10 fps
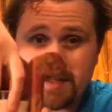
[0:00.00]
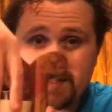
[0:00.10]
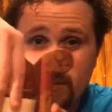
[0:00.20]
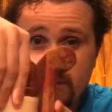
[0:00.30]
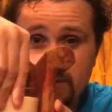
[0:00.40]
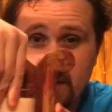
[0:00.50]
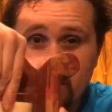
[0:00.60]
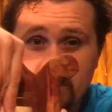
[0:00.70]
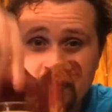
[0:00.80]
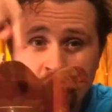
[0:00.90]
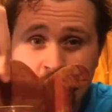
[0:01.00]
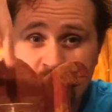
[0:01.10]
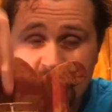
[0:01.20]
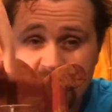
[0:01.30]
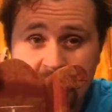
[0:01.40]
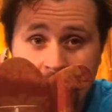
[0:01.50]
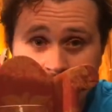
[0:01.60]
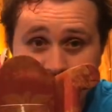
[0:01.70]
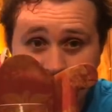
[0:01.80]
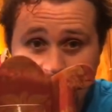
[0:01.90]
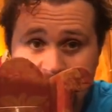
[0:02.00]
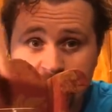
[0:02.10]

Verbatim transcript: I wouldn't I wouldn't use this candle for this,